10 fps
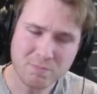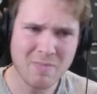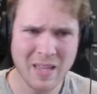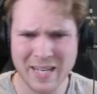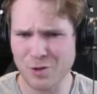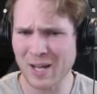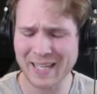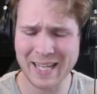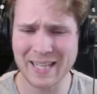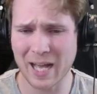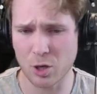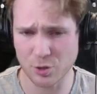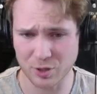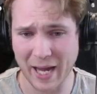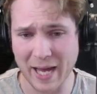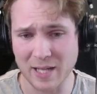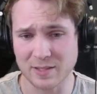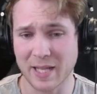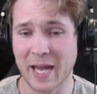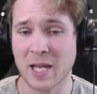Now you're not getting that on your hands
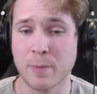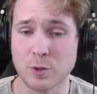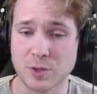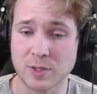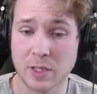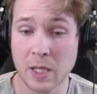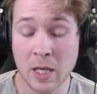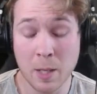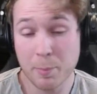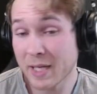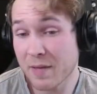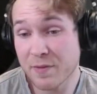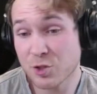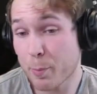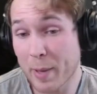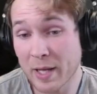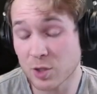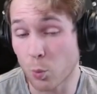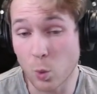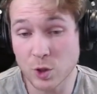and the hand motions. But again, this depends
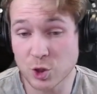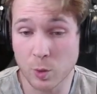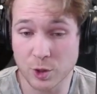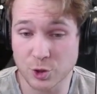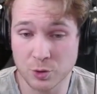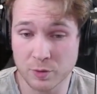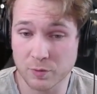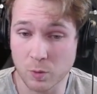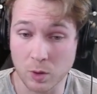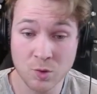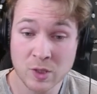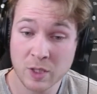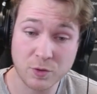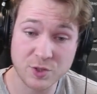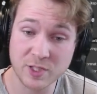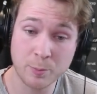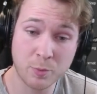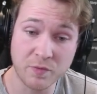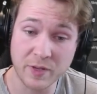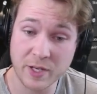on what you want to shoot it for. For
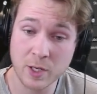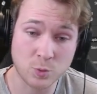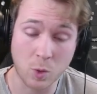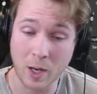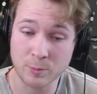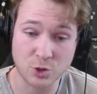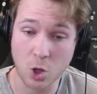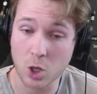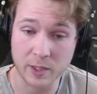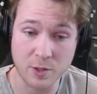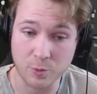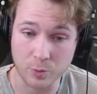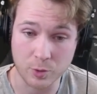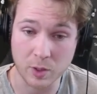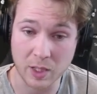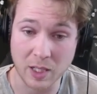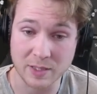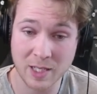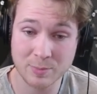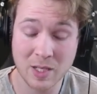simple videos where I'm just talking through a
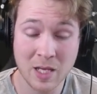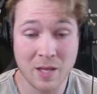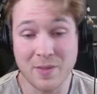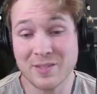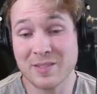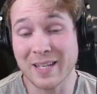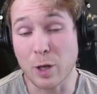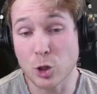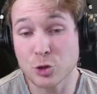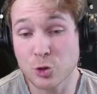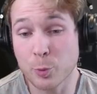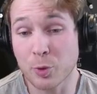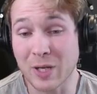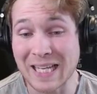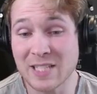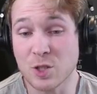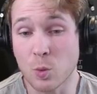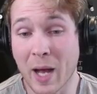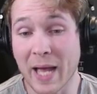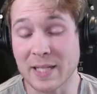concept, this is a super easy
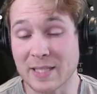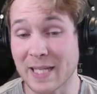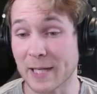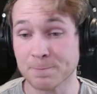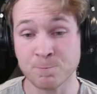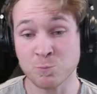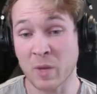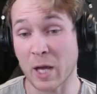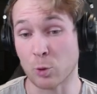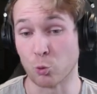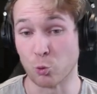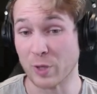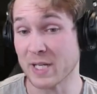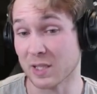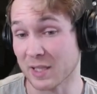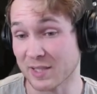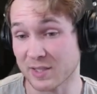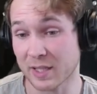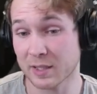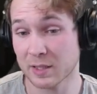way to get a
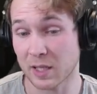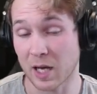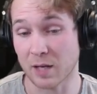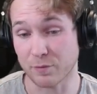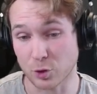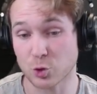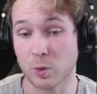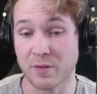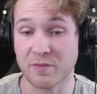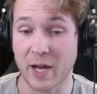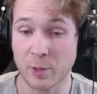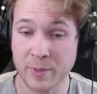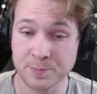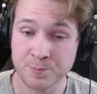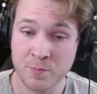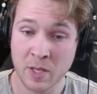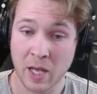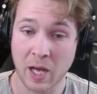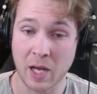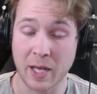realistic virtual environment
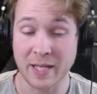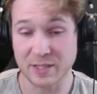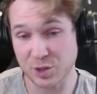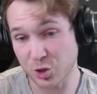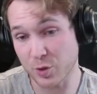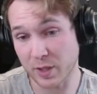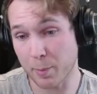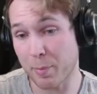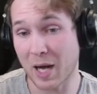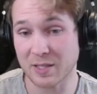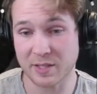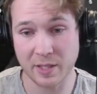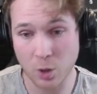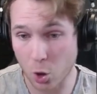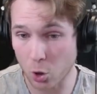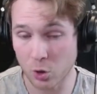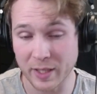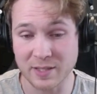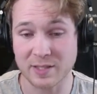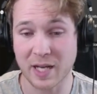and to do the compositing all
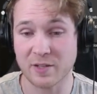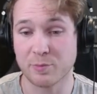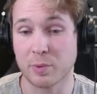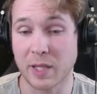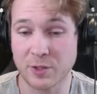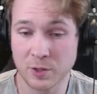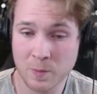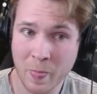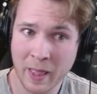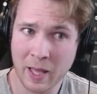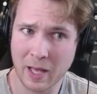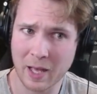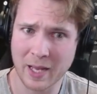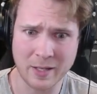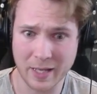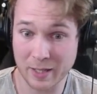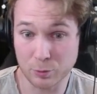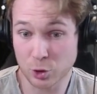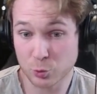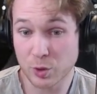inside of Blender. And it
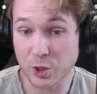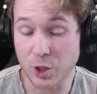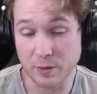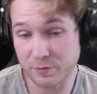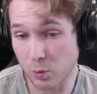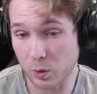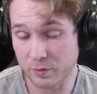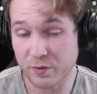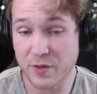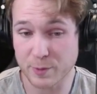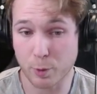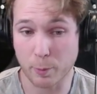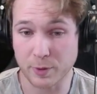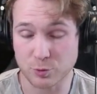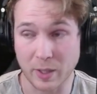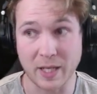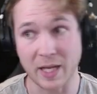looks really good for this purpose, right?